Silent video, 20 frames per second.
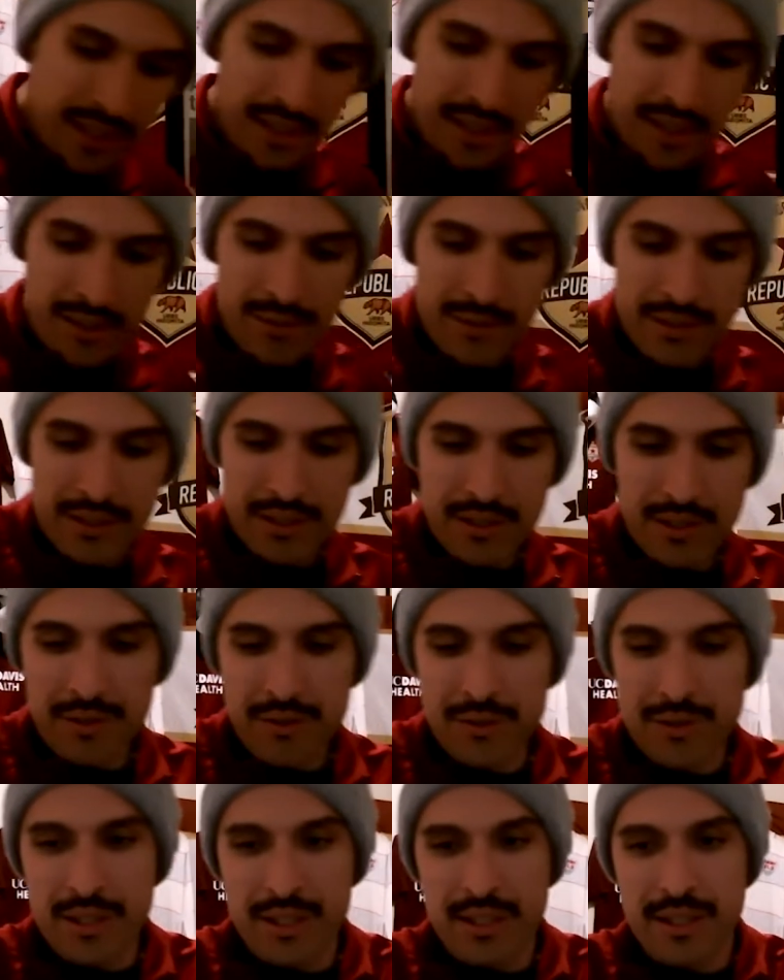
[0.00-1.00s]
Always could
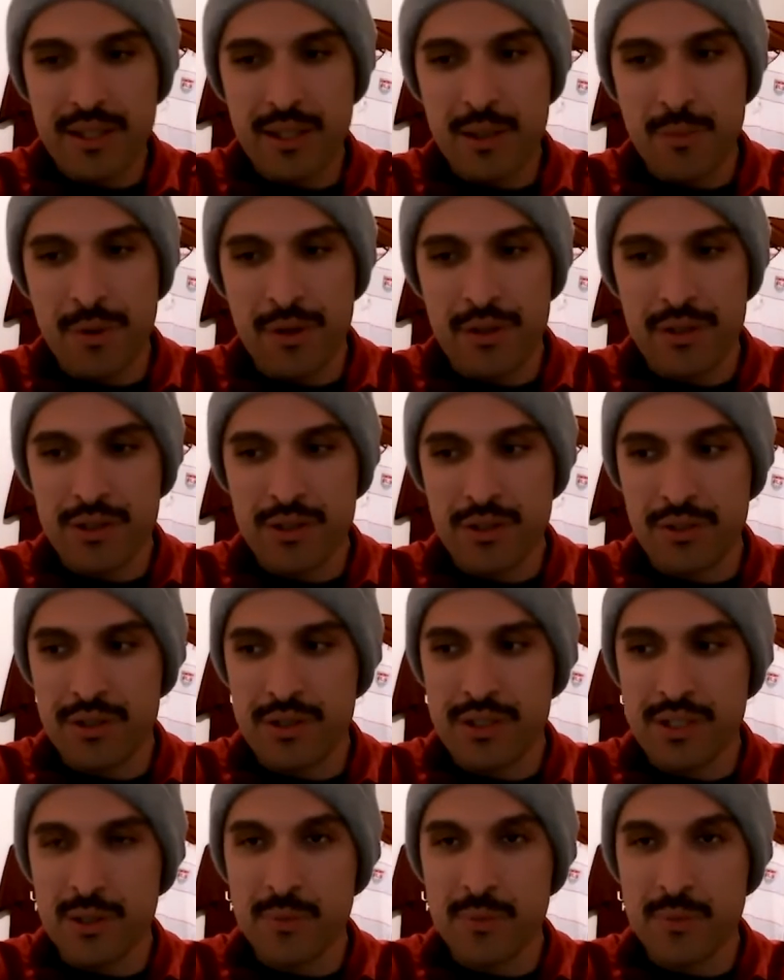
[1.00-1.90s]
use a good pair of shorts,